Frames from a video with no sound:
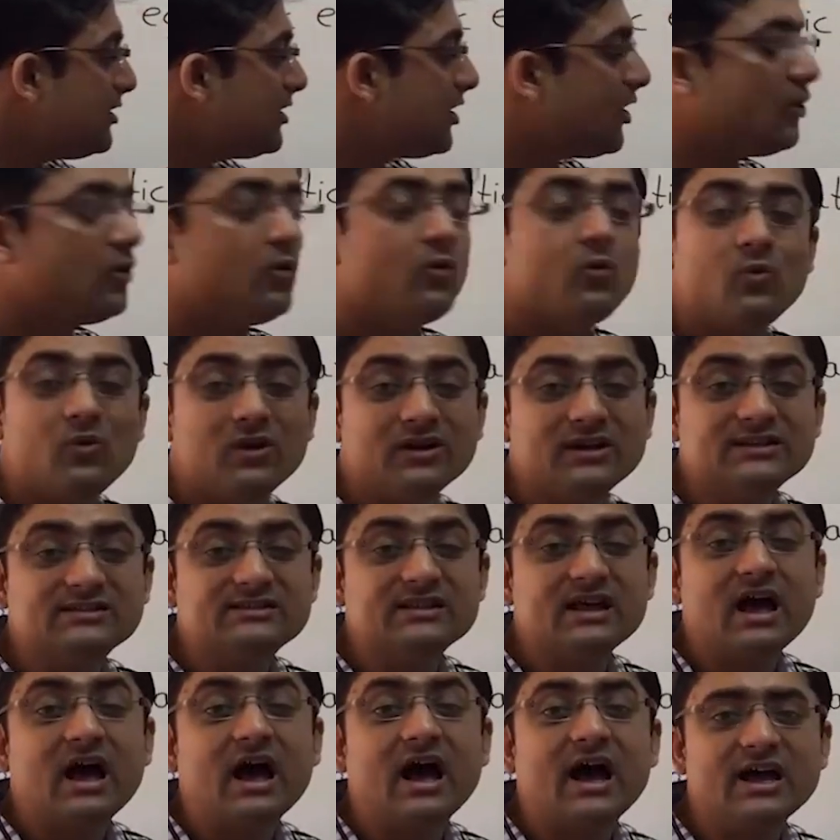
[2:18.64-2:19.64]
Now, what is
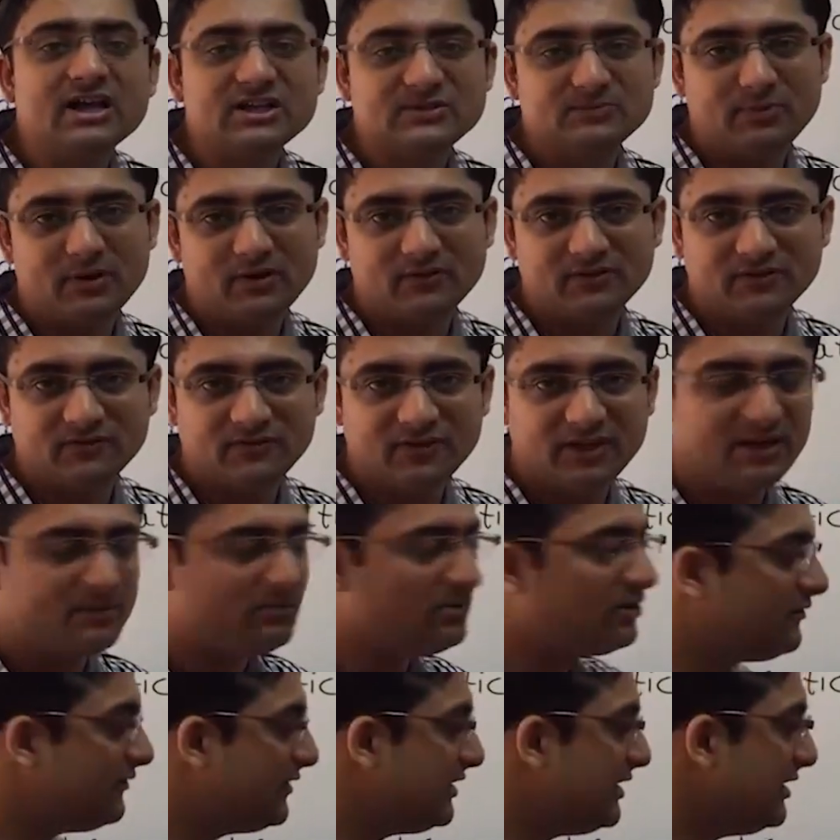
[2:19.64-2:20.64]
the highest power of the
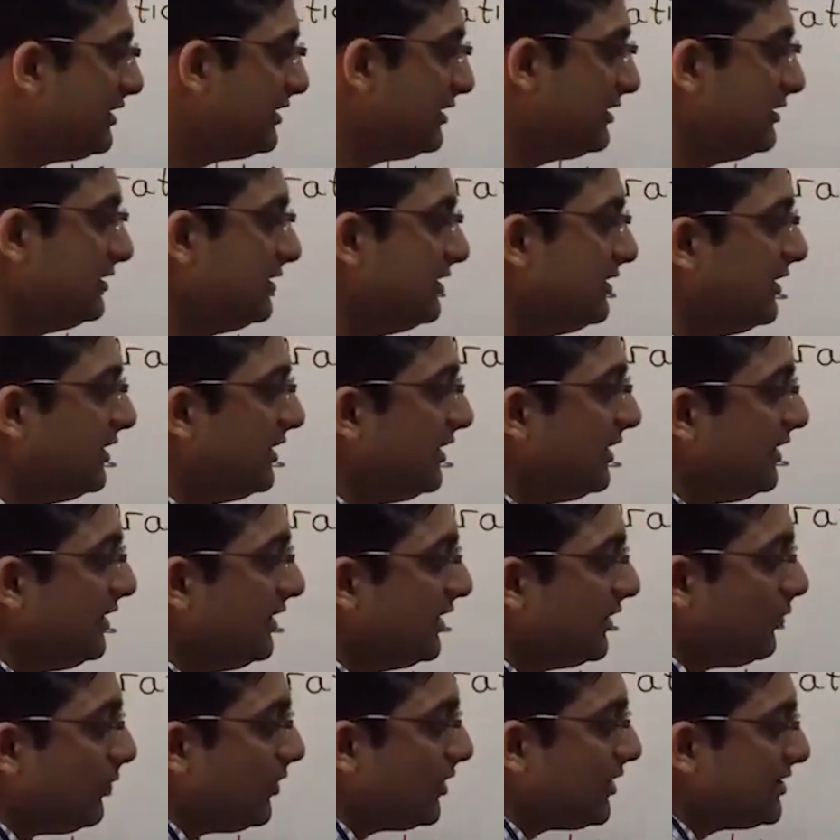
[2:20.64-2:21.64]
variable over here?
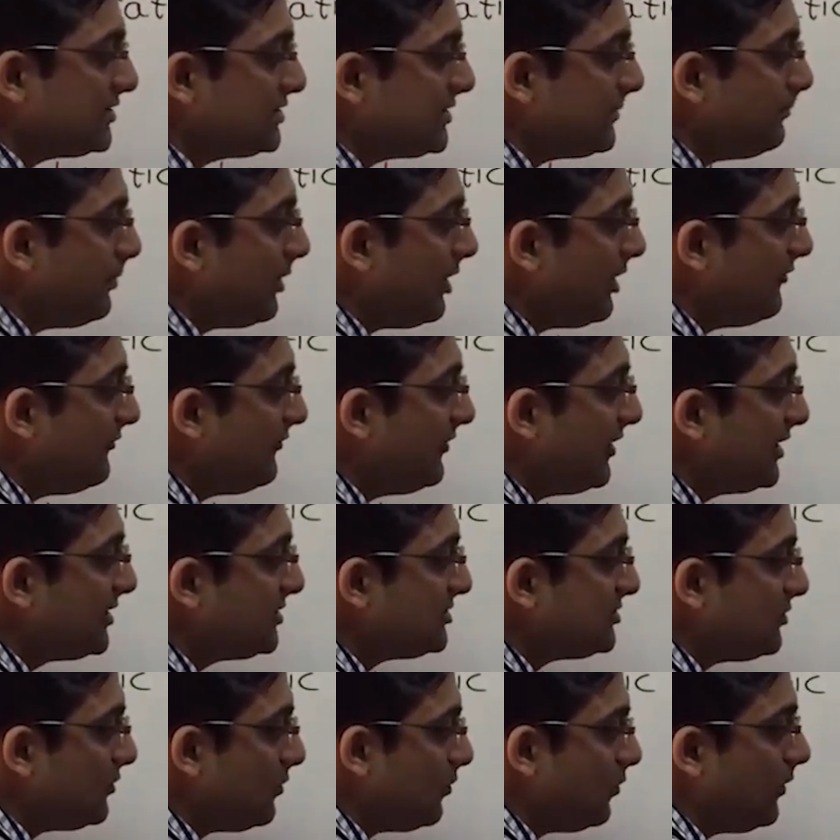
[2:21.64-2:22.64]
Here, what is the power of
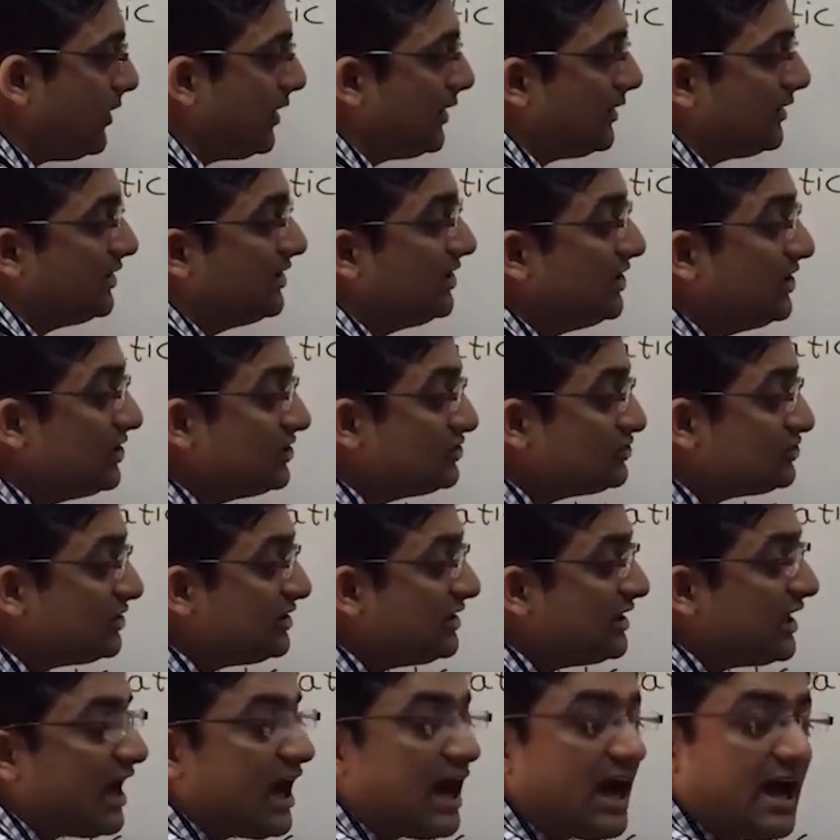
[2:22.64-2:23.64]
x? 1. So
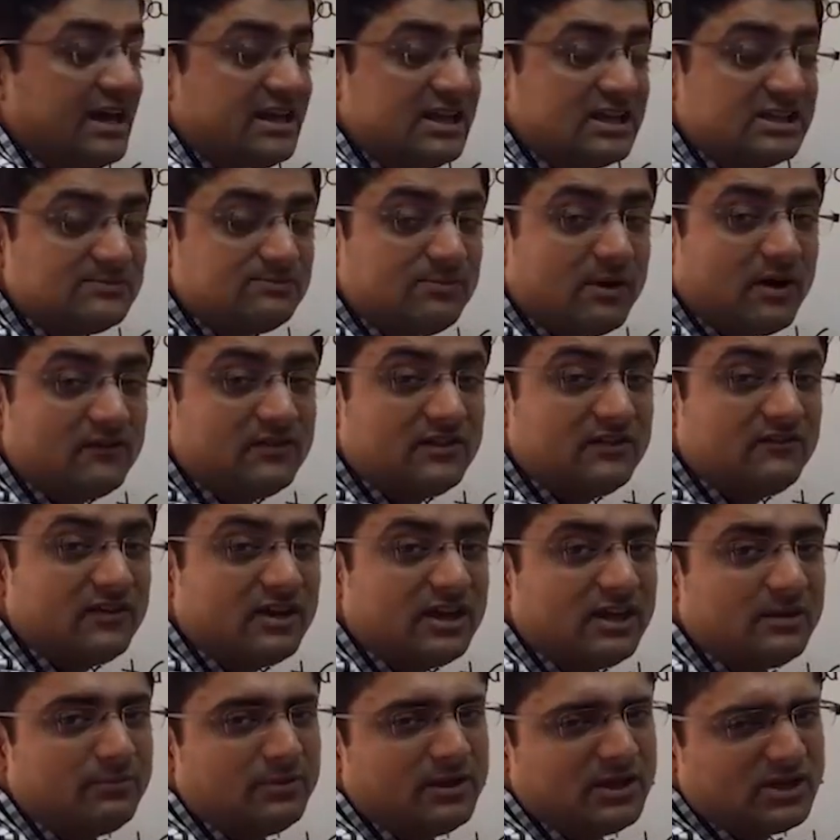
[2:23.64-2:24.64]
the highest power of the
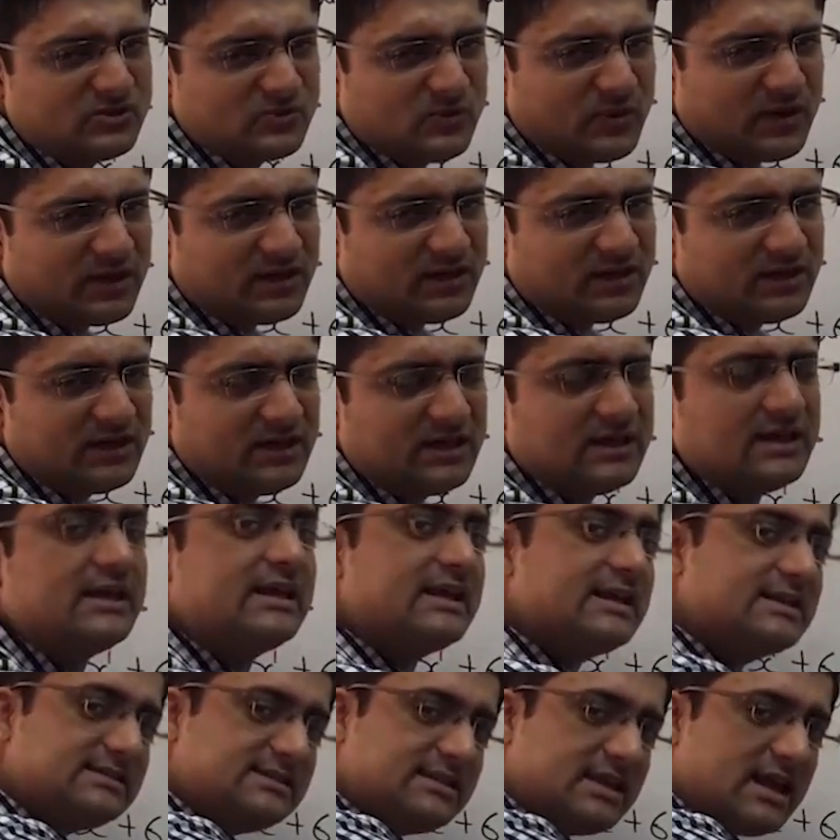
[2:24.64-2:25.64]
variable is 1.
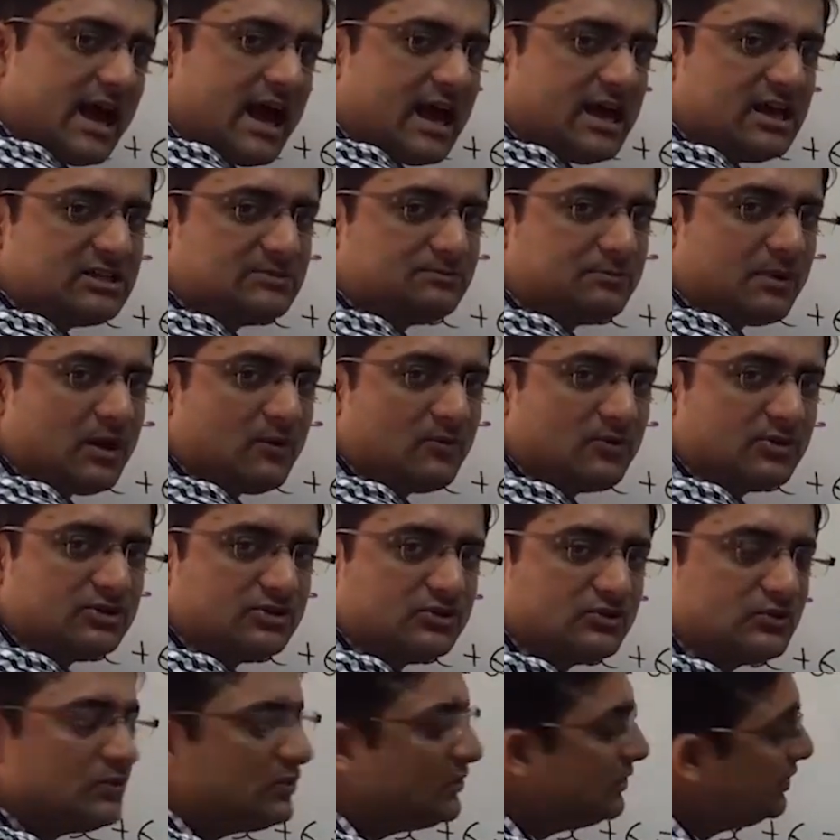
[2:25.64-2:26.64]
Is the highest power
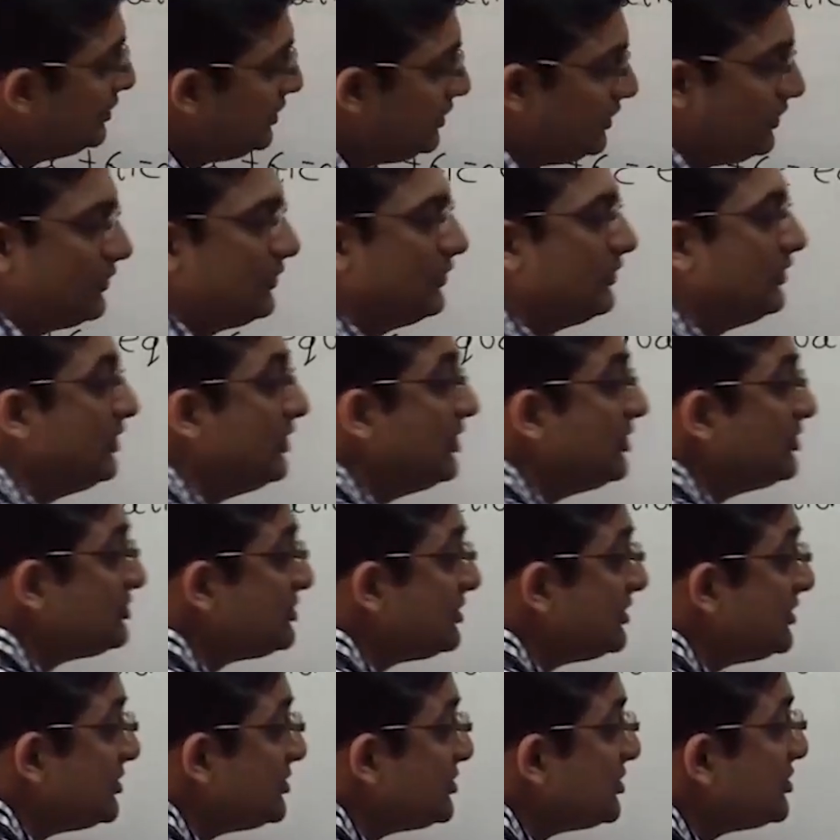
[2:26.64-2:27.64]
2? No.
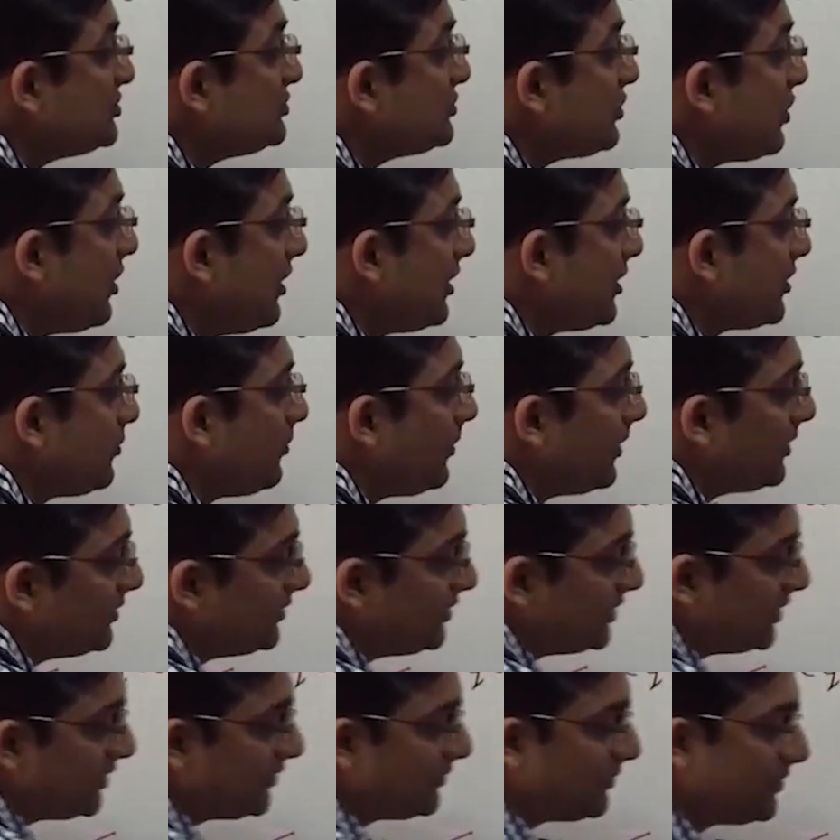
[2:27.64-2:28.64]
So this is not a
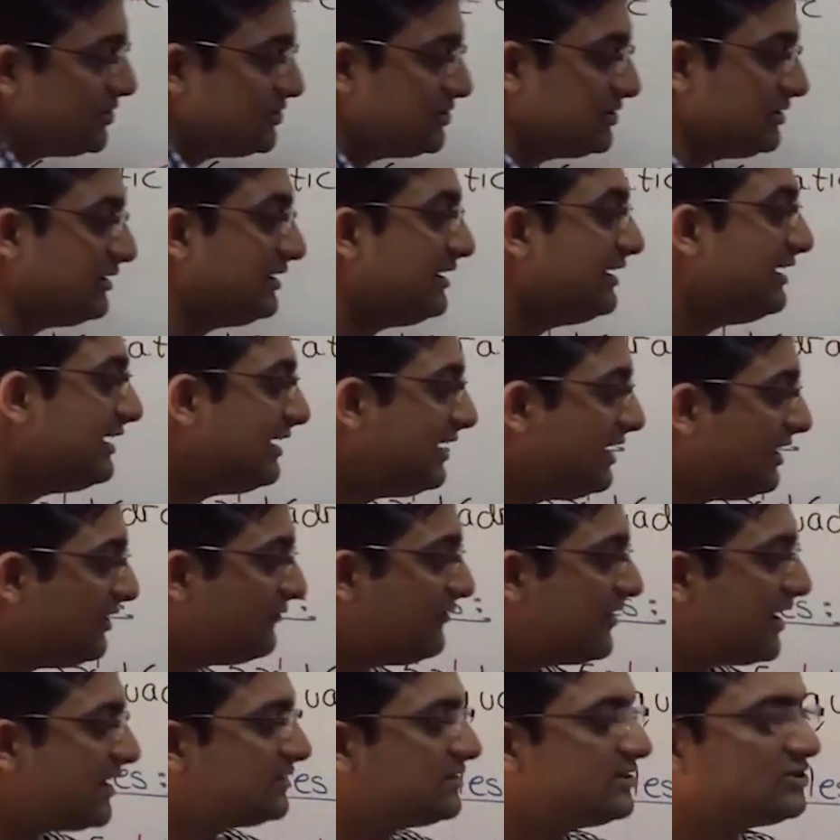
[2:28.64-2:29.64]
quadratic equation. In
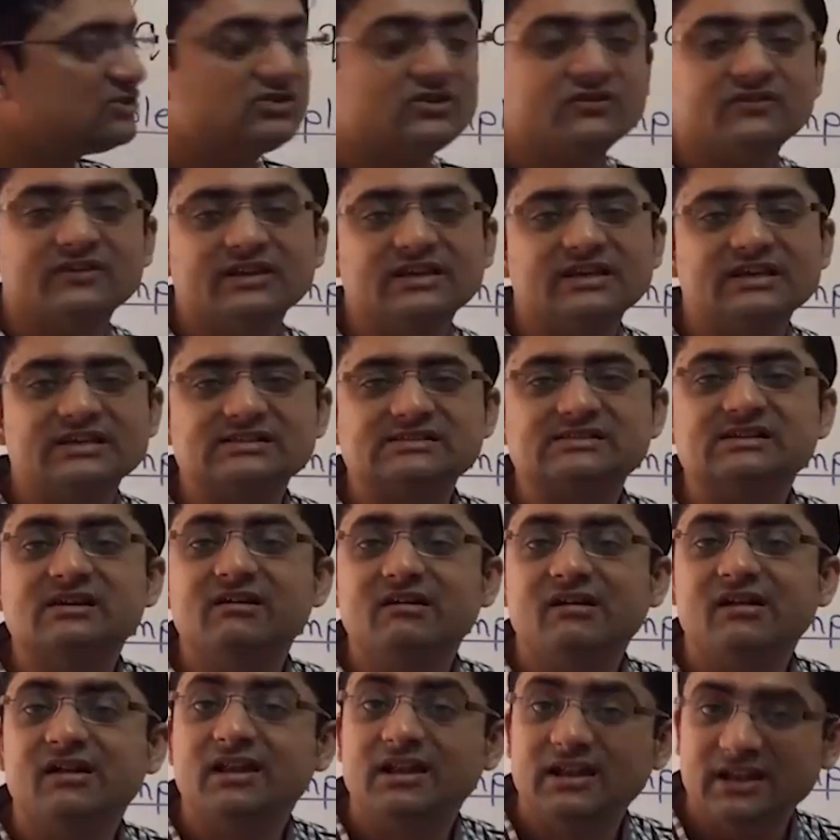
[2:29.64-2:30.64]
fact, this over here is
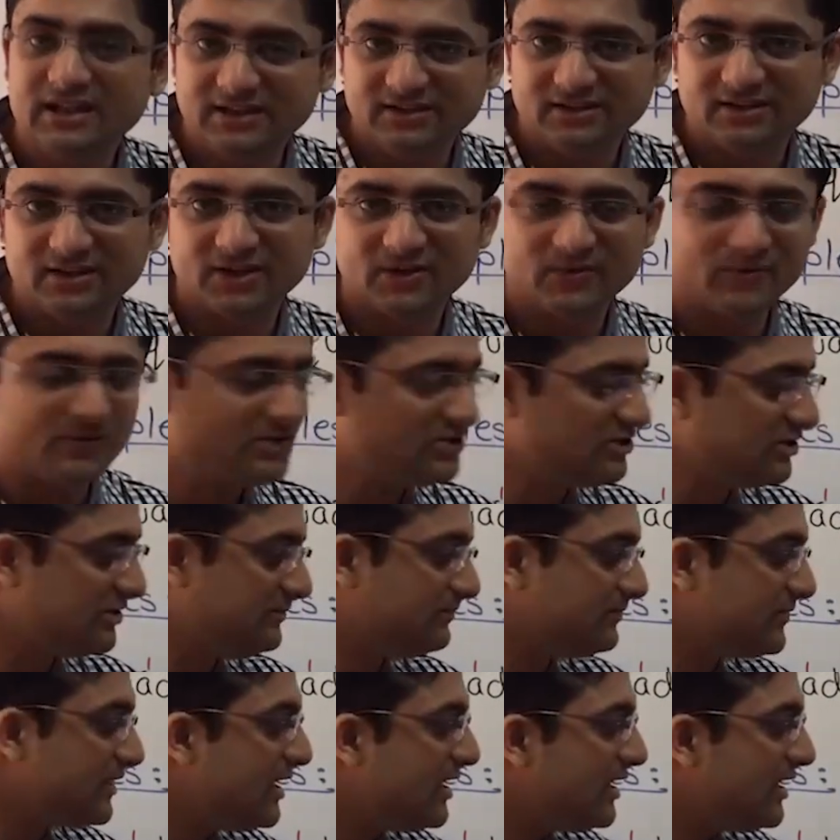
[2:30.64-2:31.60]
a linear equation.